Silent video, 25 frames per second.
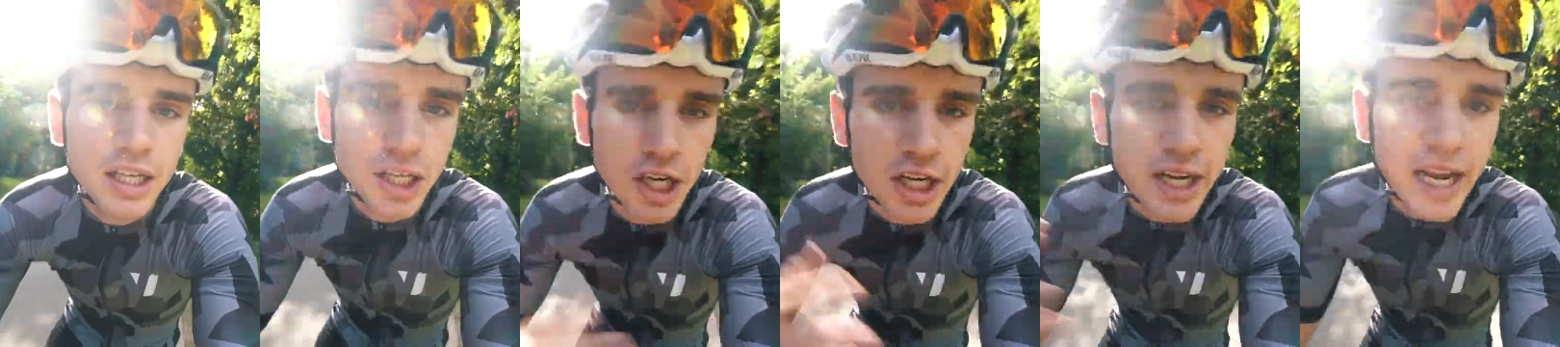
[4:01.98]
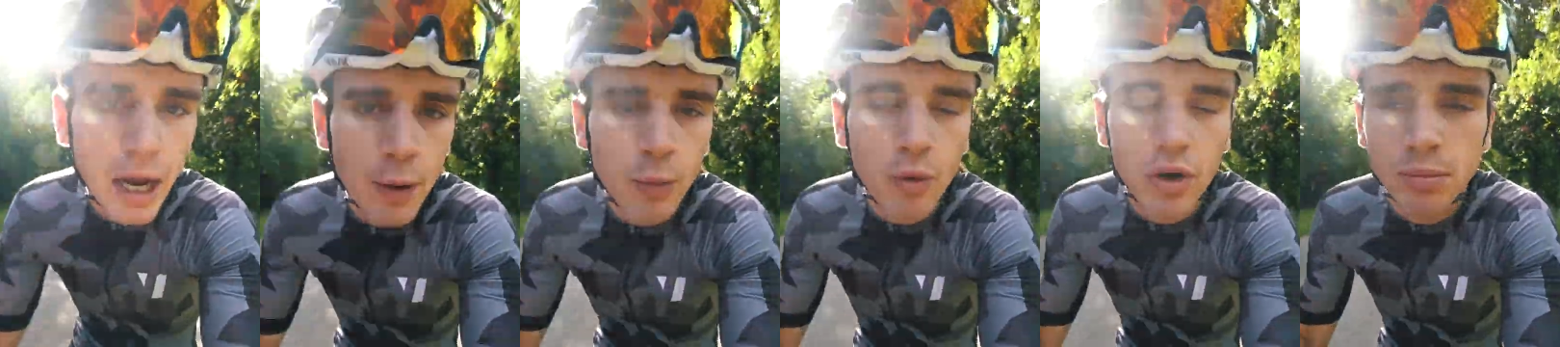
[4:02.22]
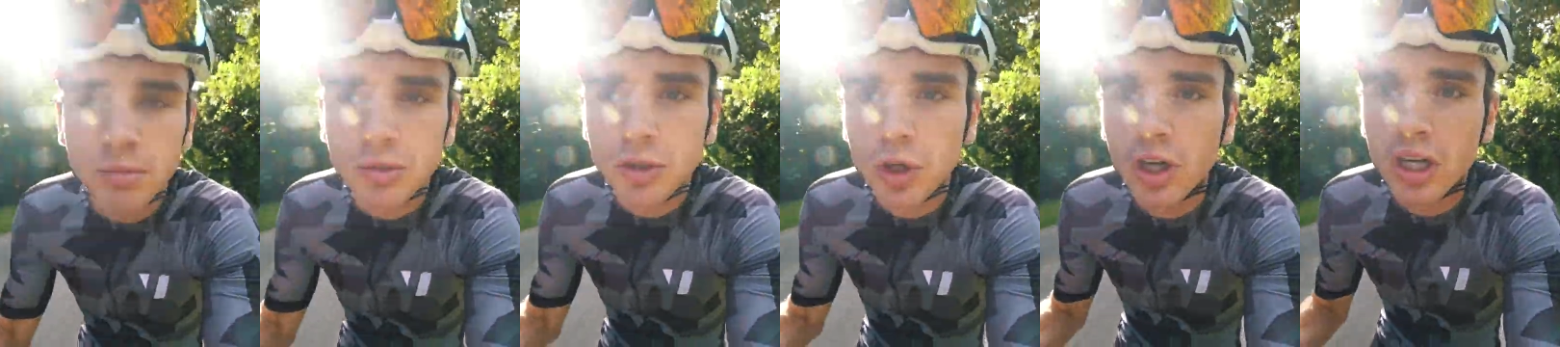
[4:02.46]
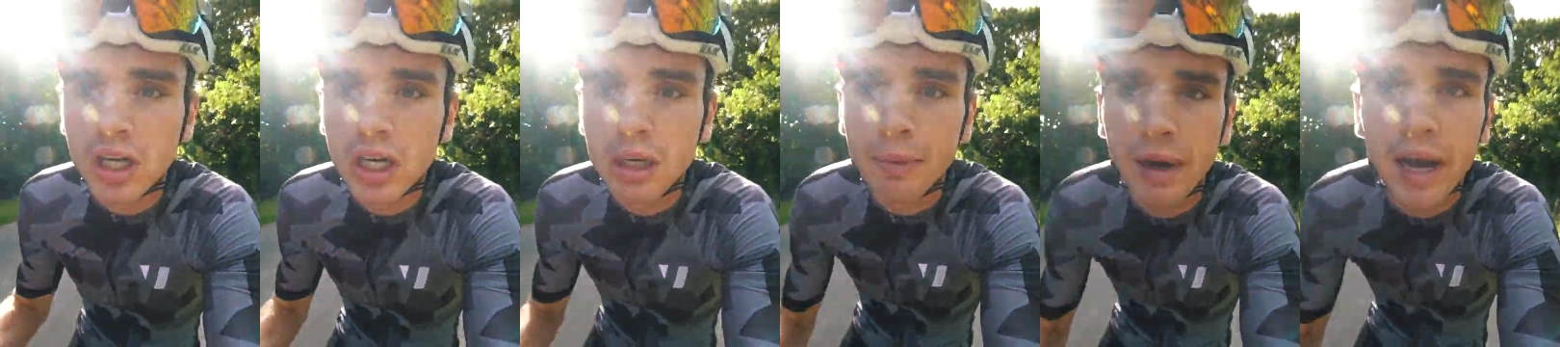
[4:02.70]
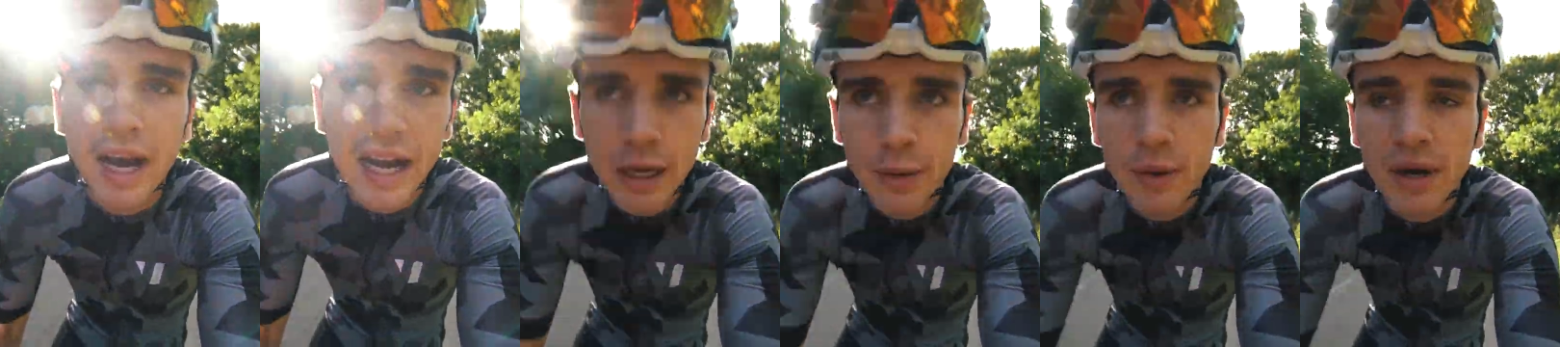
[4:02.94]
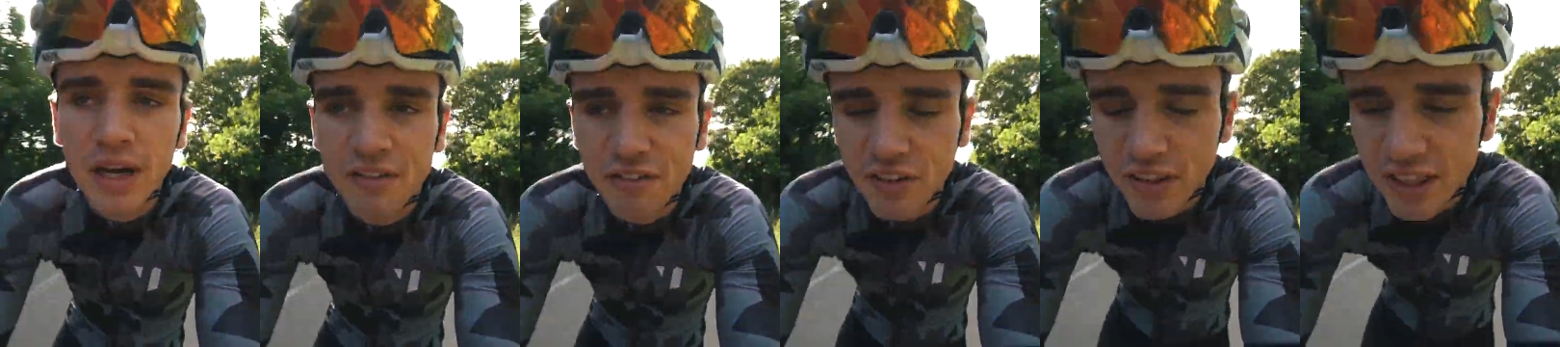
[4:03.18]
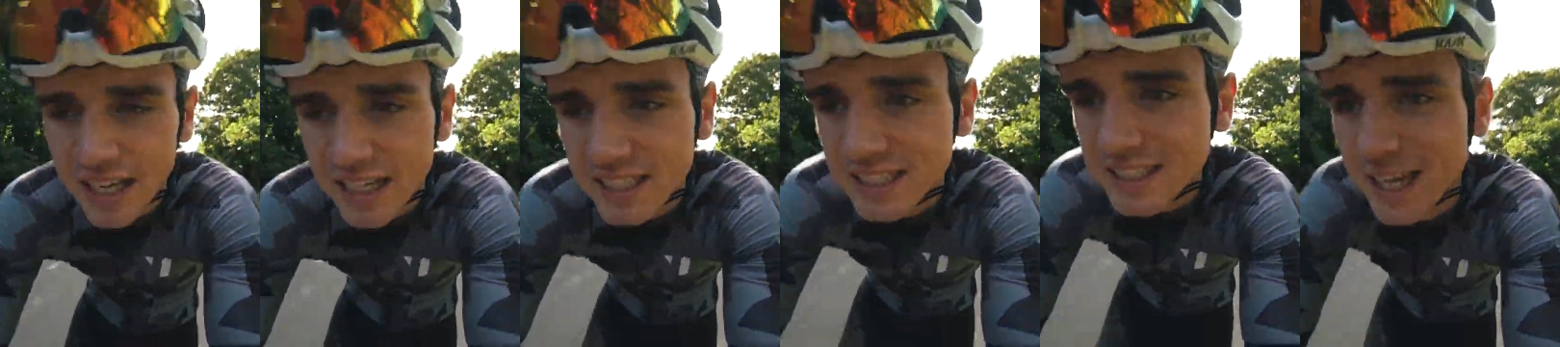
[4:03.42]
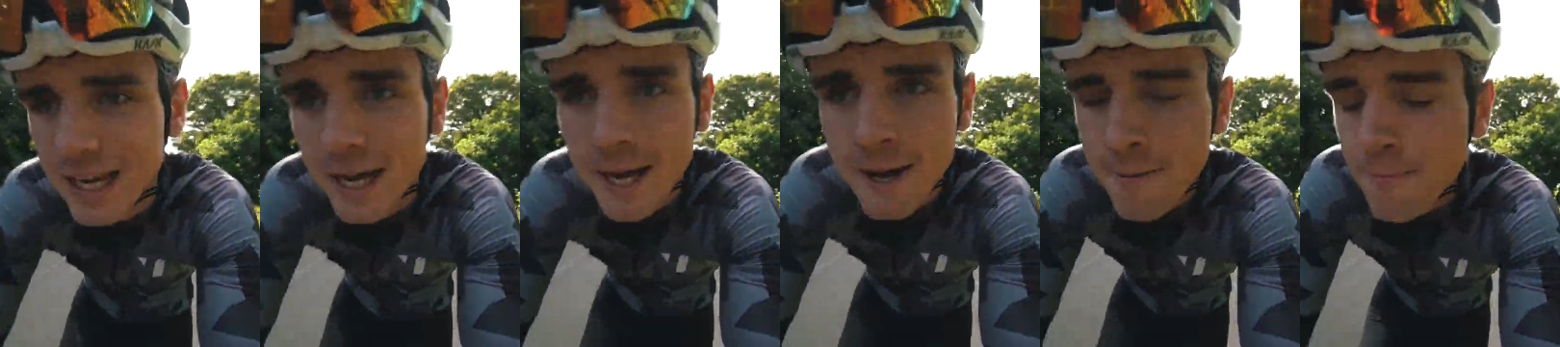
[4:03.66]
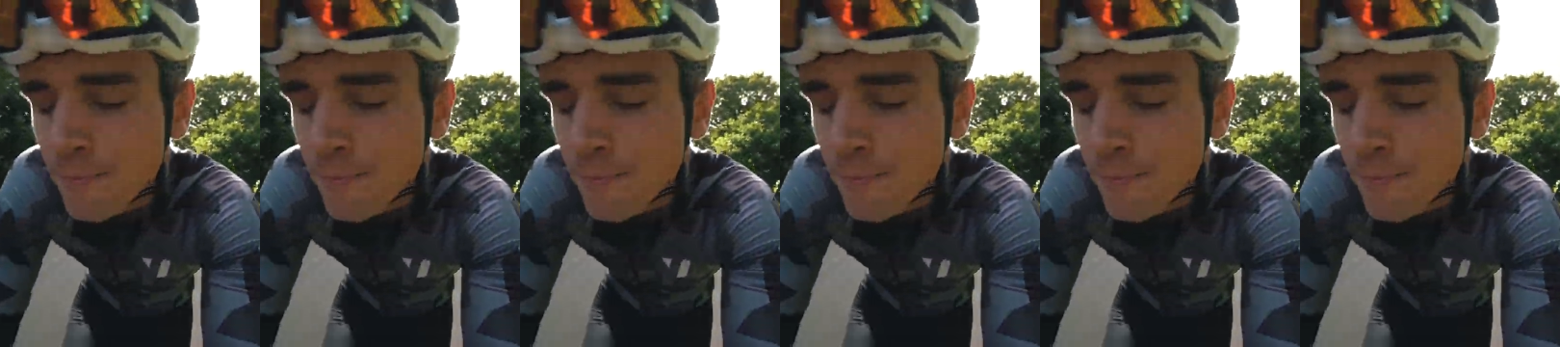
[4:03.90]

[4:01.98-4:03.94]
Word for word: You get what I'm talking about. Anyway, for this,